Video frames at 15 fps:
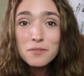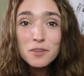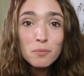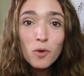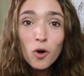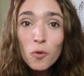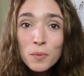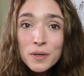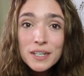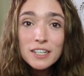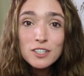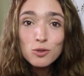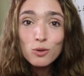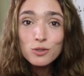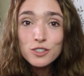The moment
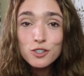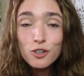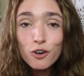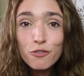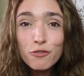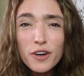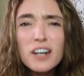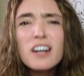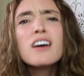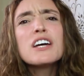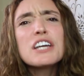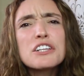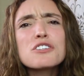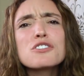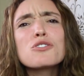he told his girlfriend,
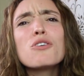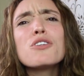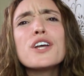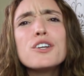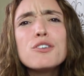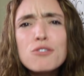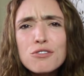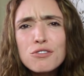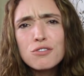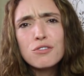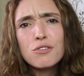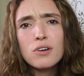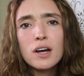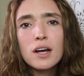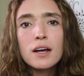kita soleh
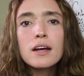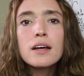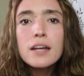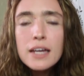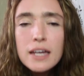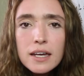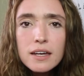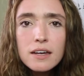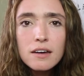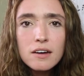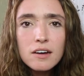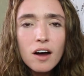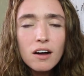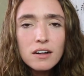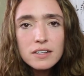dulu, he
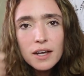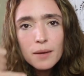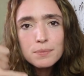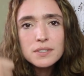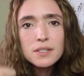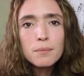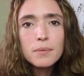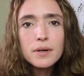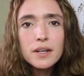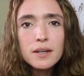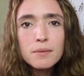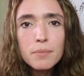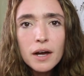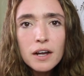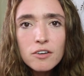called up somebody
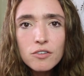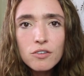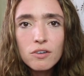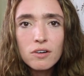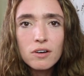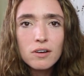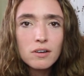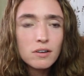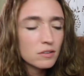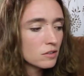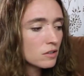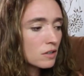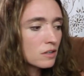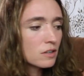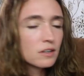in Bandung.
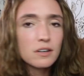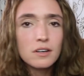Look.